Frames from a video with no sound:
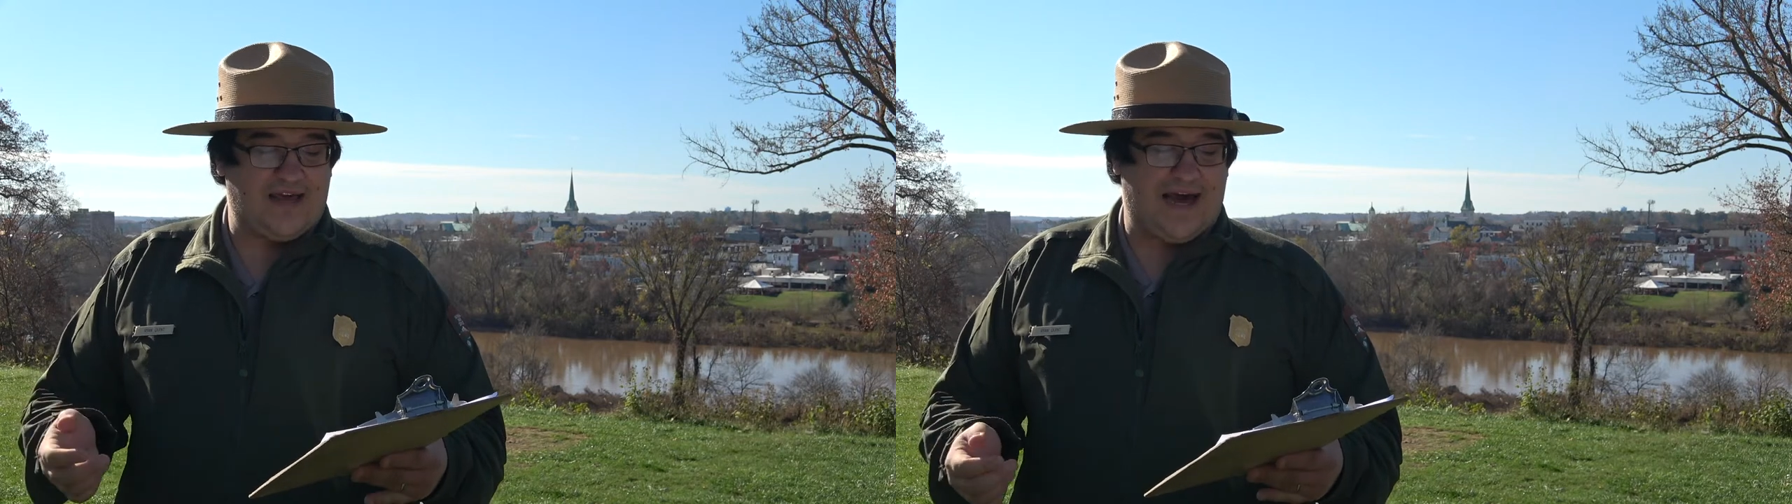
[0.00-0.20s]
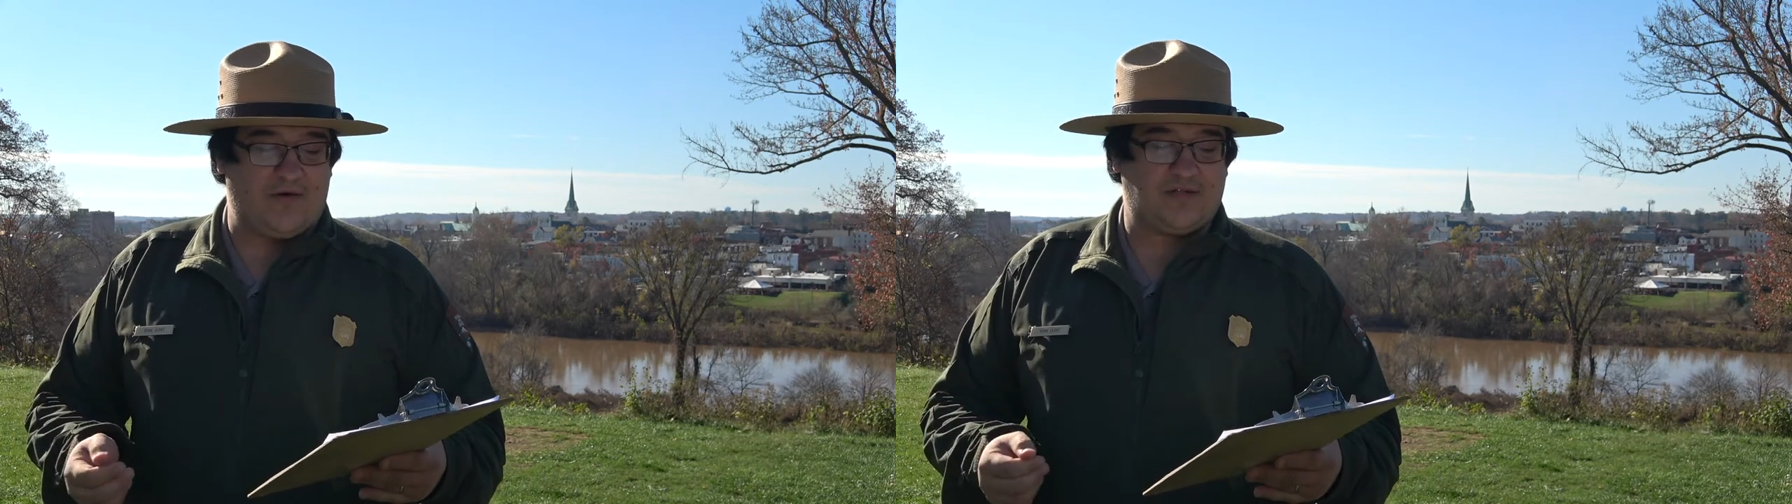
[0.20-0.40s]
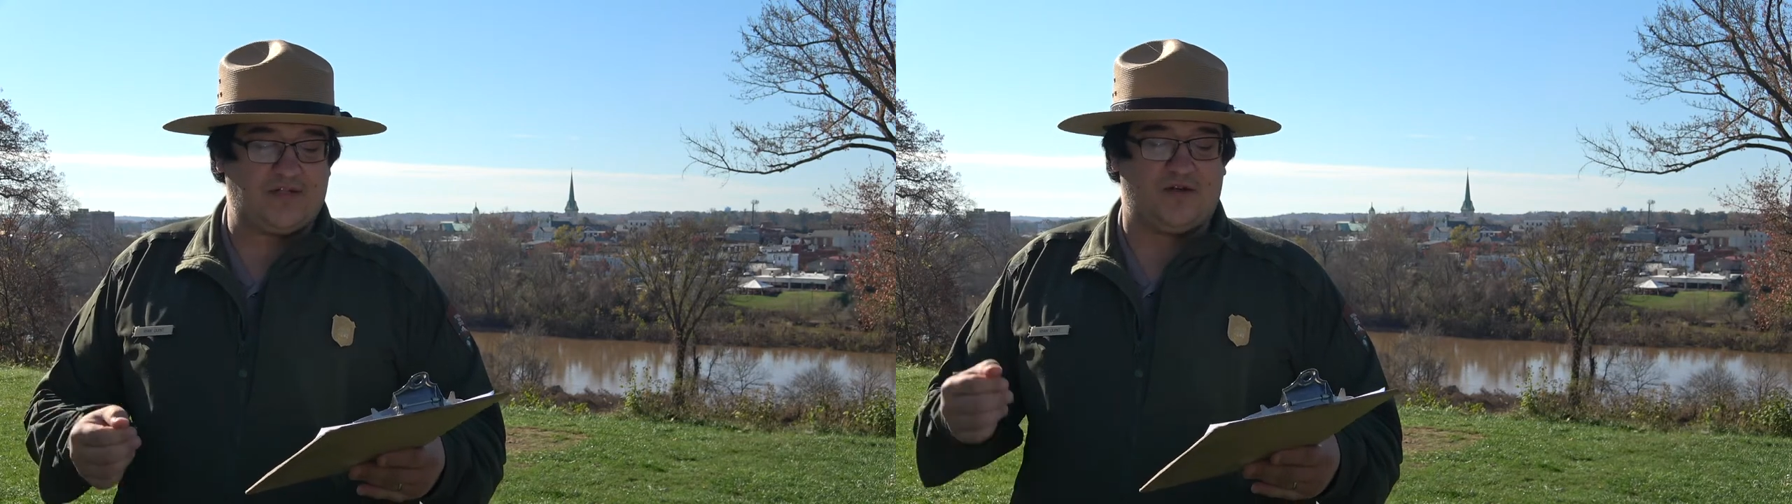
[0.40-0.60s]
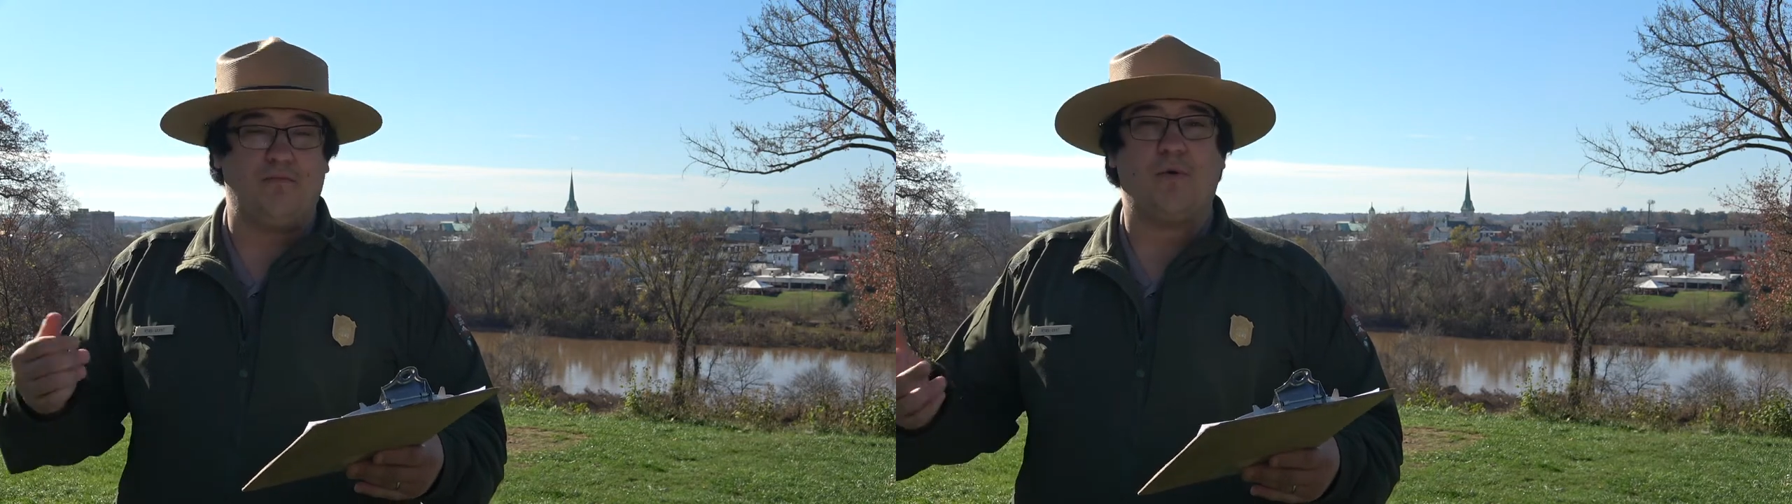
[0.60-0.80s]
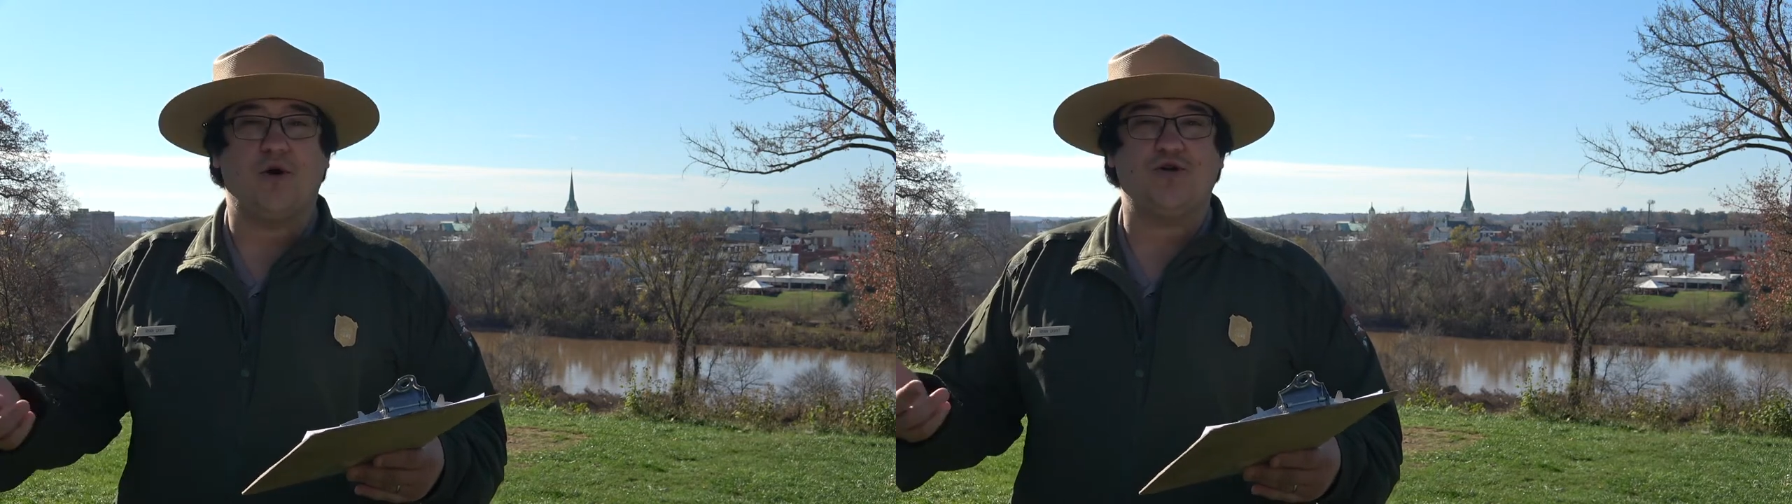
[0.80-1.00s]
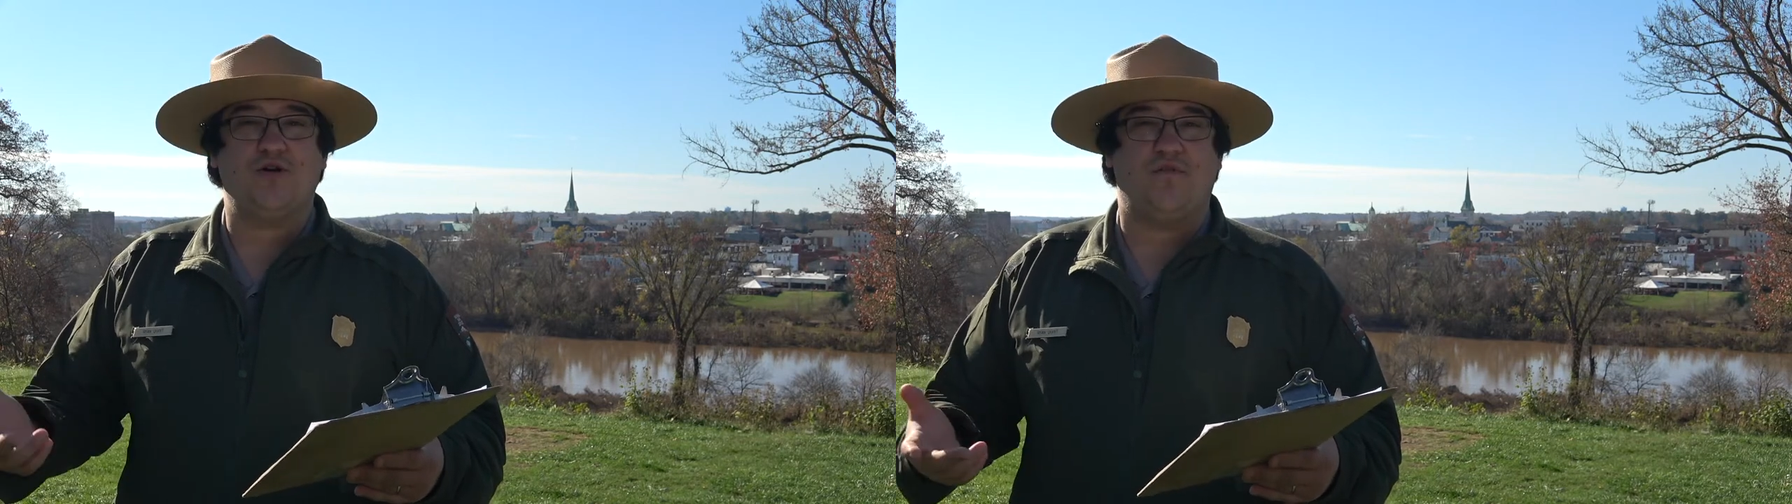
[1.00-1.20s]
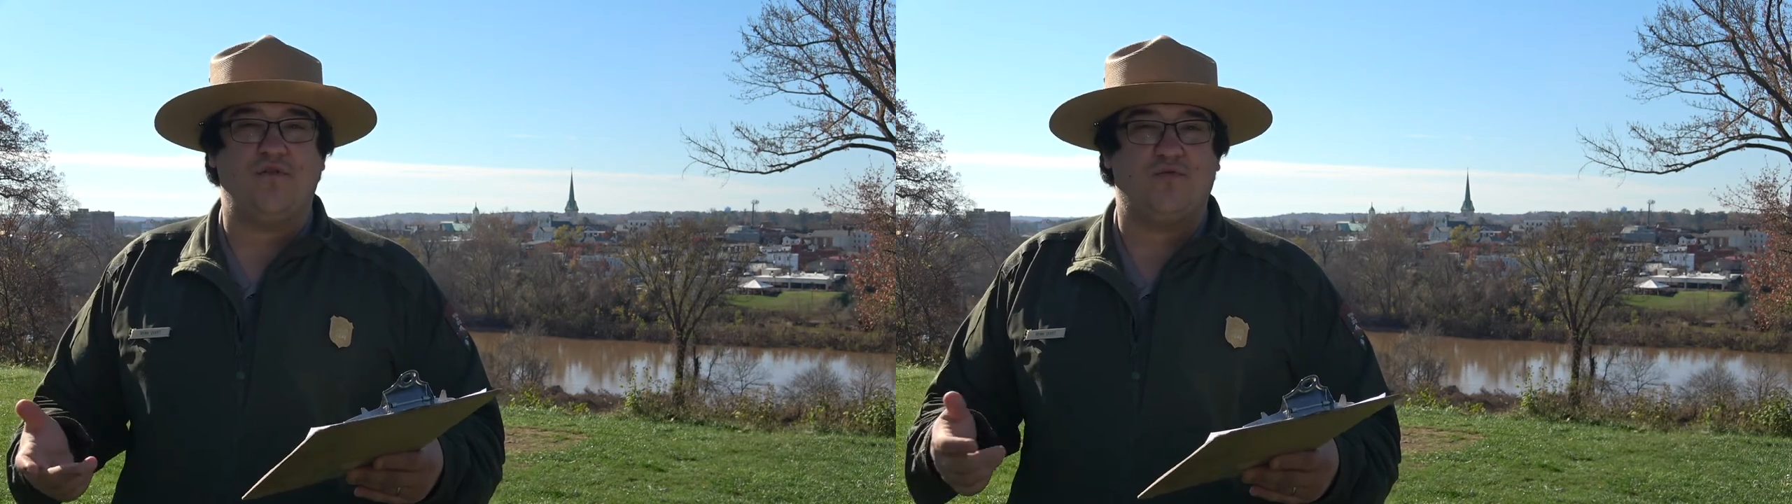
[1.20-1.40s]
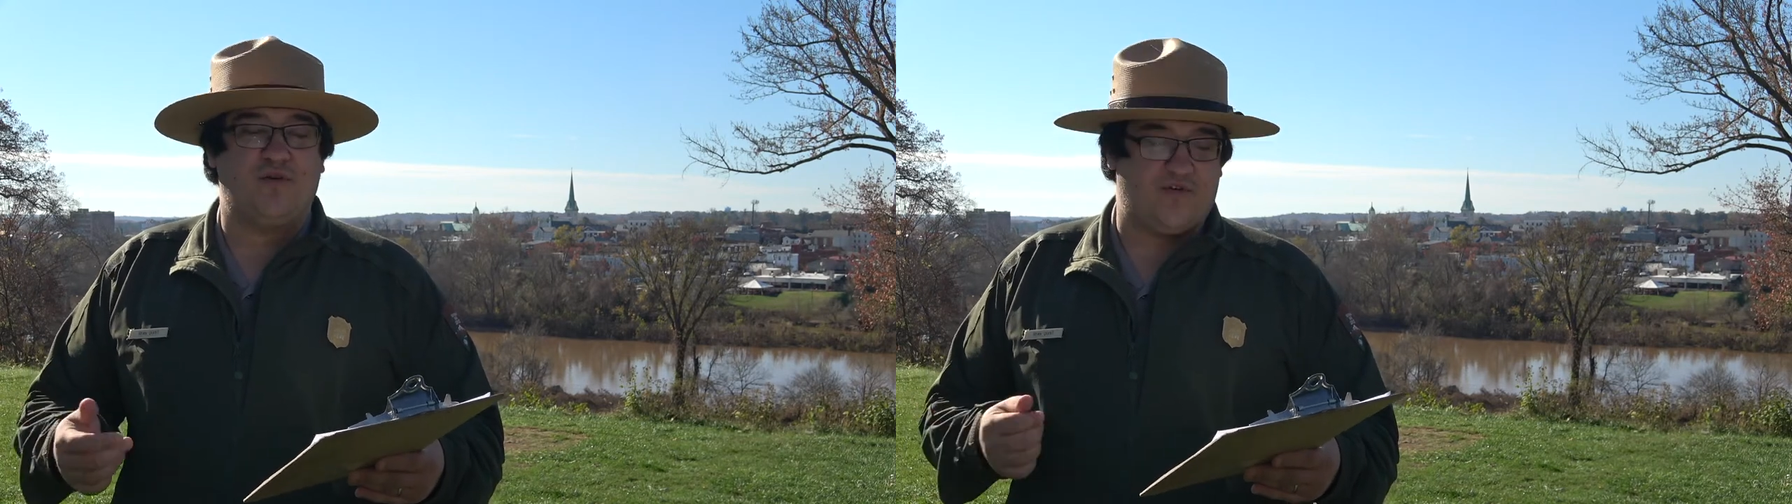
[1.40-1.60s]
the houses on the margin of
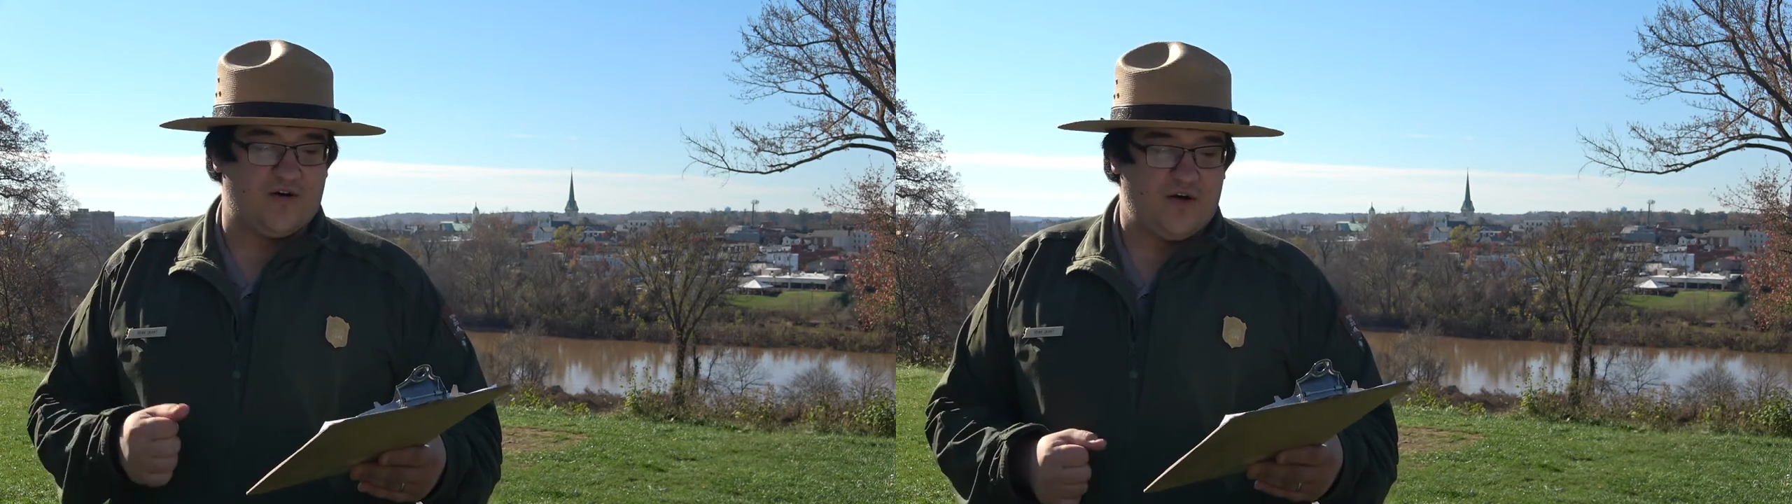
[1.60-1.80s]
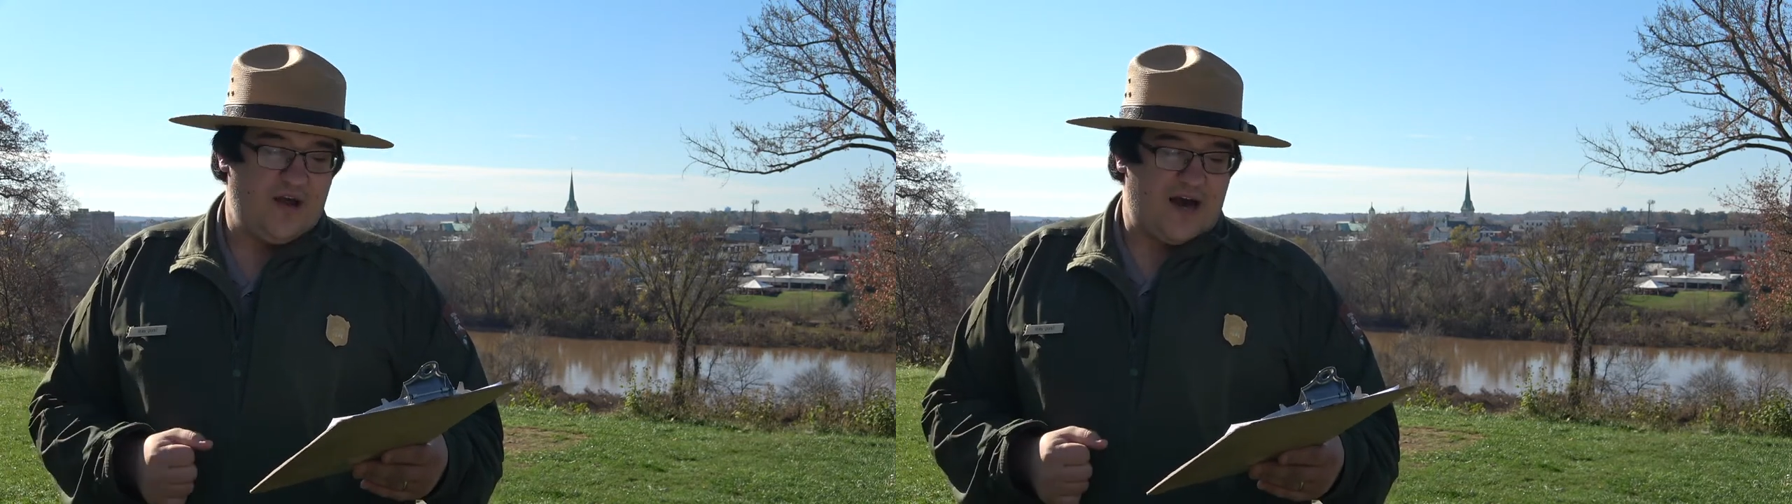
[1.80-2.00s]
the river,